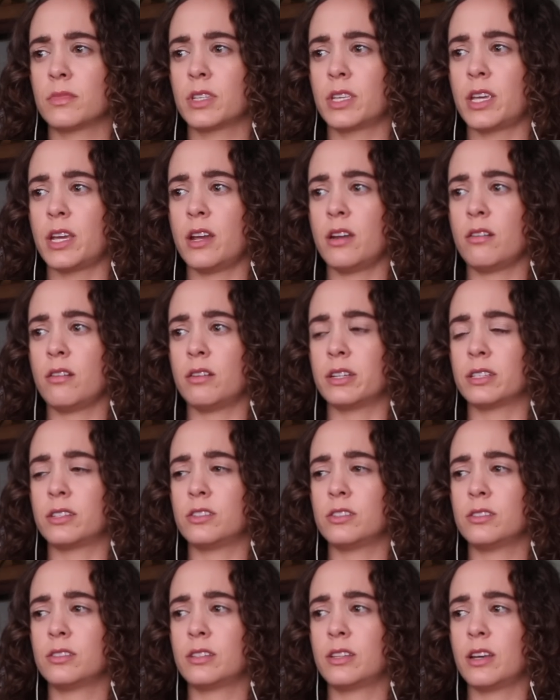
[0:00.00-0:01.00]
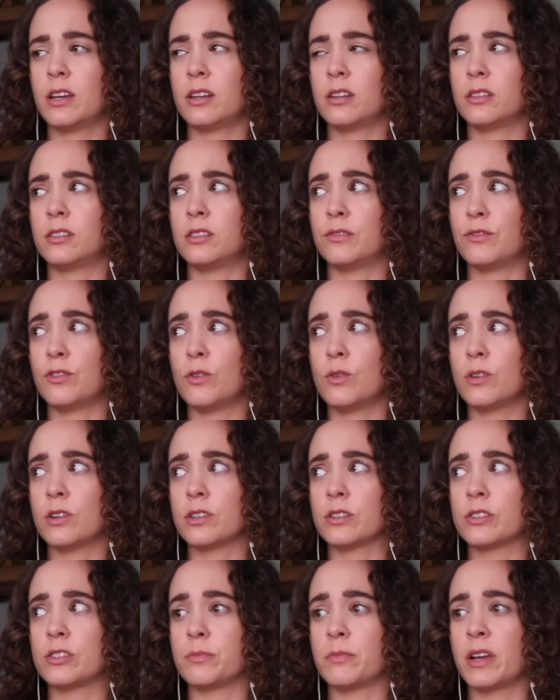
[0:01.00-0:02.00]
Karen, just get a
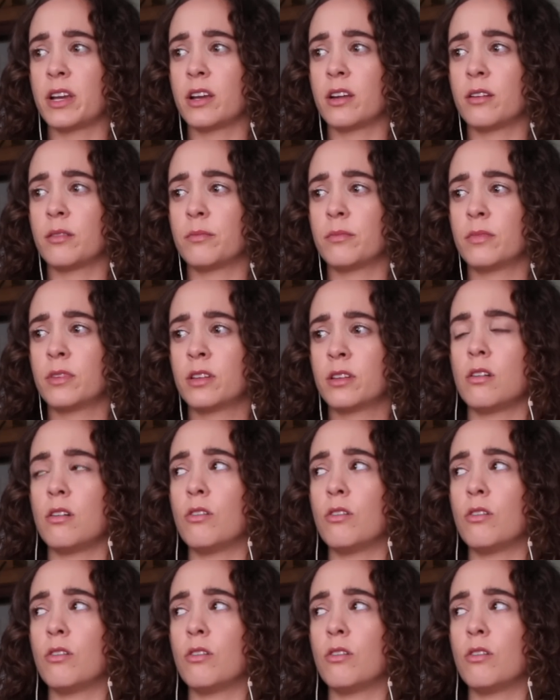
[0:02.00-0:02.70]
divorce, ma'am.